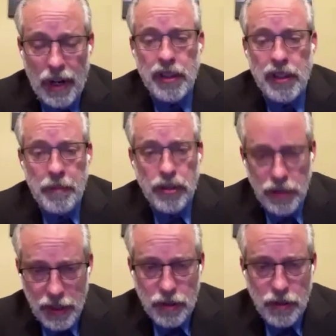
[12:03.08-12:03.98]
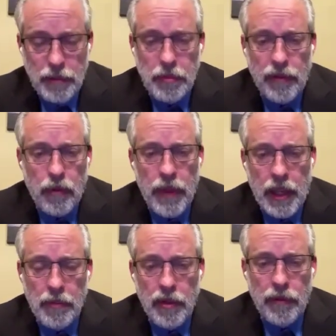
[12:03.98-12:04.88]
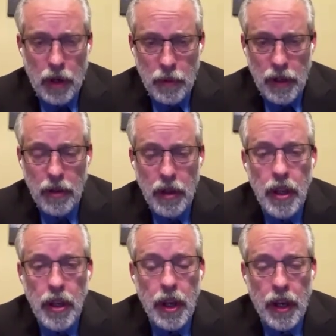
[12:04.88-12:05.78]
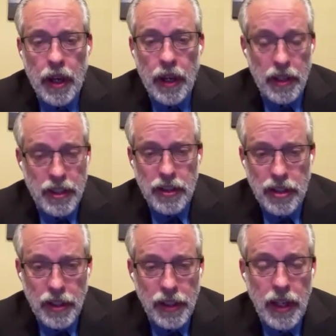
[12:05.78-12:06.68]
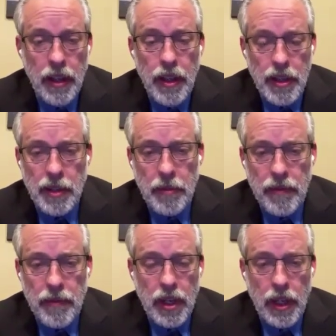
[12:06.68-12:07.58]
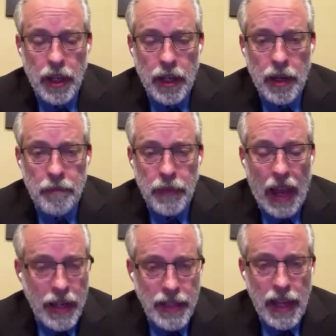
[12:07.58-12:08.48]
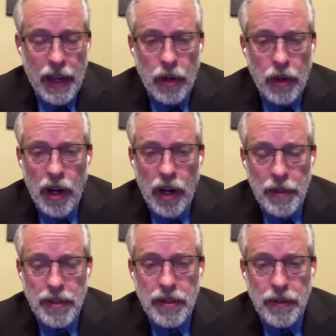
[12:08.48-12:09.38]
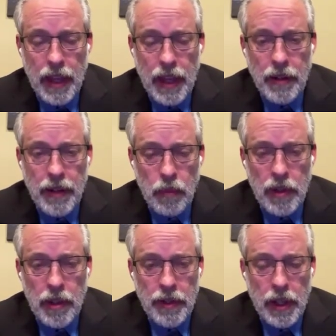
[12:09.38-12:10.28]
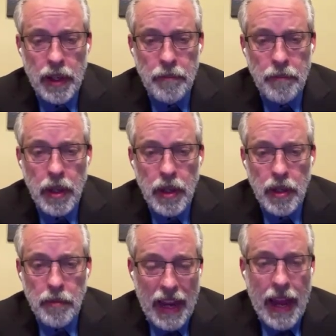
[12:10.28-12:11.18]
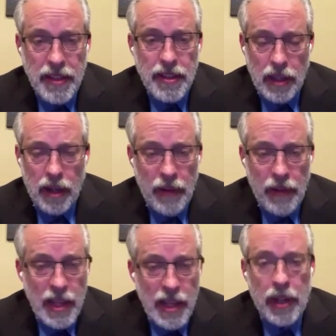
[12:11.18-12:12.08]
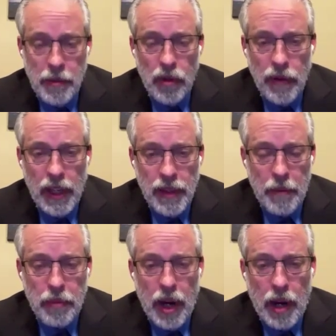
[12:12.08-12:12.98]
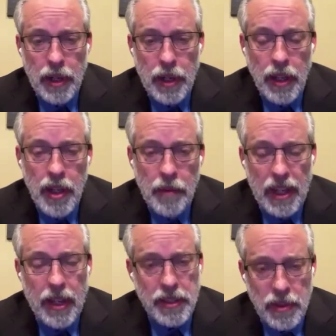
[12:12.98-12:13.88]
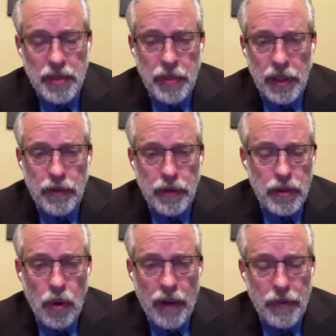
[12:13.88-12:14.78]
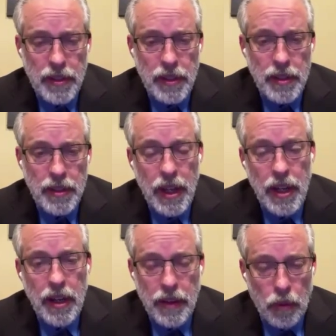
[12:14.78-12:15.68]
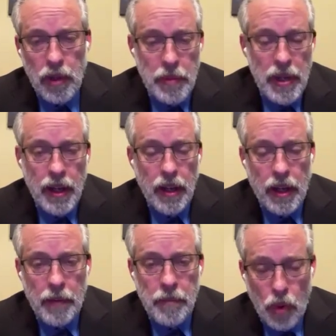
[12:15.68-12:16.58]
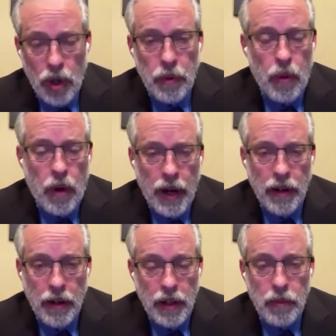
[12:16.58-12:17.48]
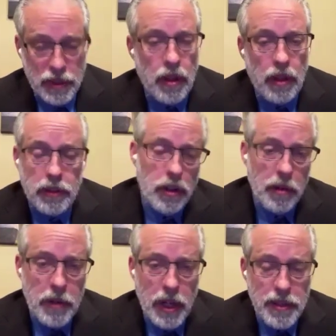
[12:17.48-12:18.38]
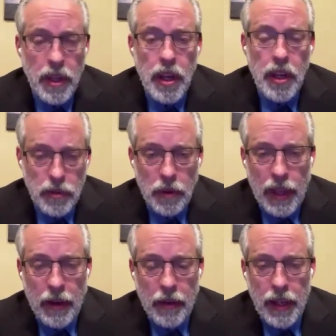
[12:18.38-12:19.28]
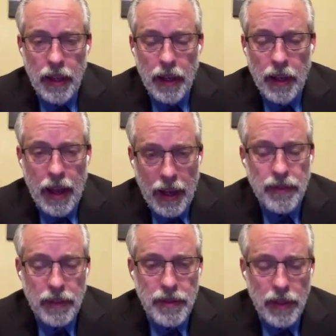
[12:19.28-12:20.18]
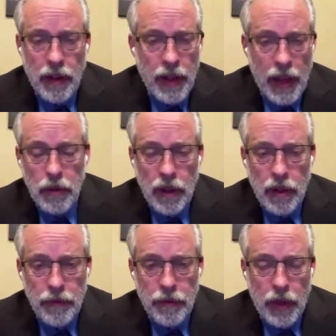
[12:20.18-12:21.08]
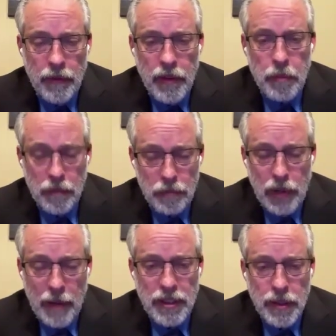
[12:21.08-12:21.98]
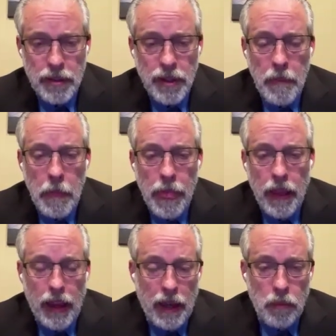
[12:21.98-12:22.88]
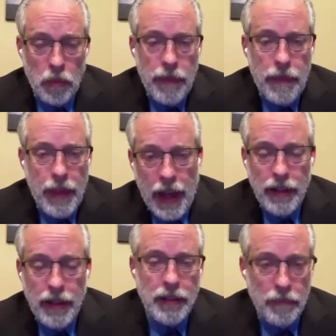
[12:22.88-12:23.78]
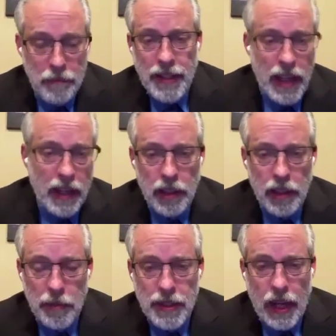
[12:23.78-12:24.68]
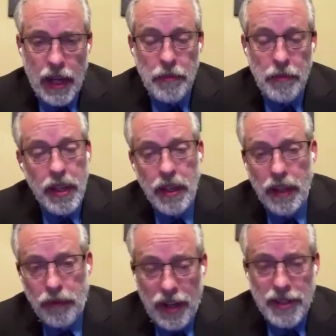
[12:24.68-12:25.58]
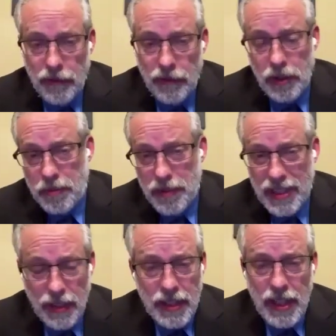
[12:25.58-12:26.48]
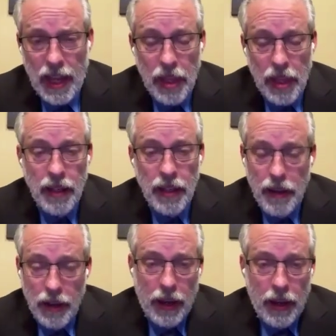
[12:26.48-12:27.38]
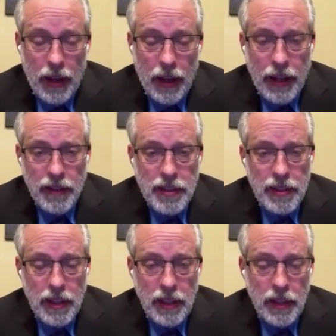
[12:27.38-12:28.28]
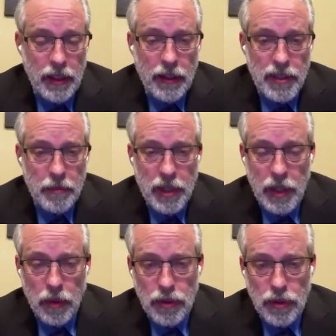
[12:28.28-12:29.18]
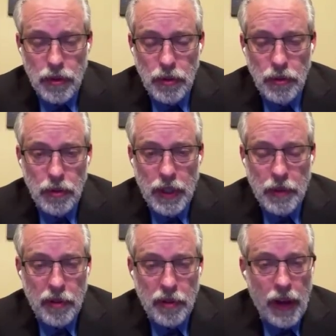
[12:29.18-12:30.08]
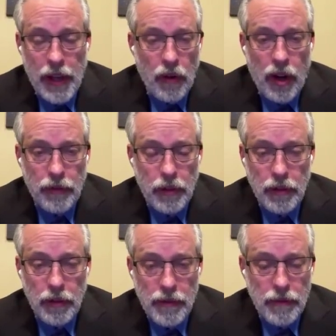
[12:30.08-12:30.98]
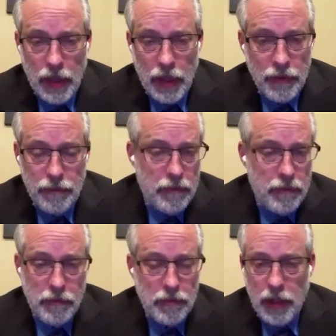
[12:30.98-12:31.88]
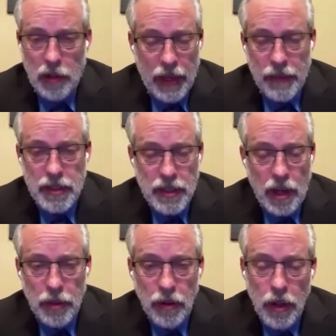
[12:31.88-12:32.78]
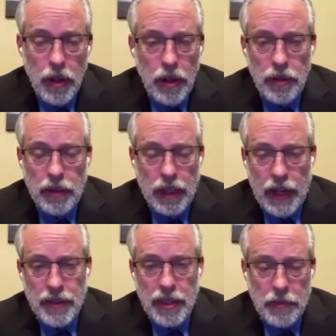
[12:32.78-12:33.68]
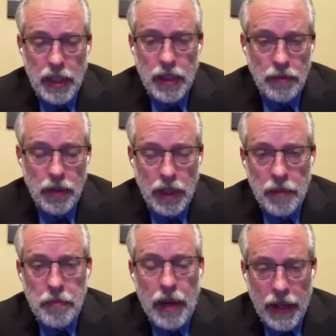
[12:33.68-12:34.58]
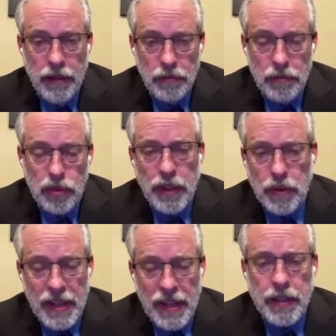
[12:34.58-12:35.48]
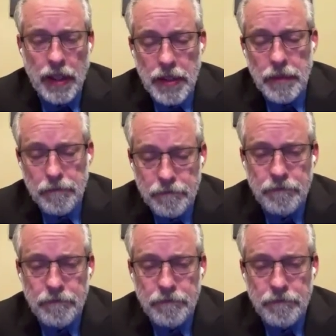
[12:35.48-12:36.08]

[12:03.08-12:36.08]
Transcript: Reclamation District before they could move forward. Additionally, some of the IDOT requirements that would be asked of anybody moving in that property, because it was built for 2 offices, there will be more required what's called curb cuts to allow the access in and out of the premises. And with that, may take a little bit of time. If you're asking for a specific timeline, I could see if somebody were to provide an offer, by the summer, you could have something by 2026.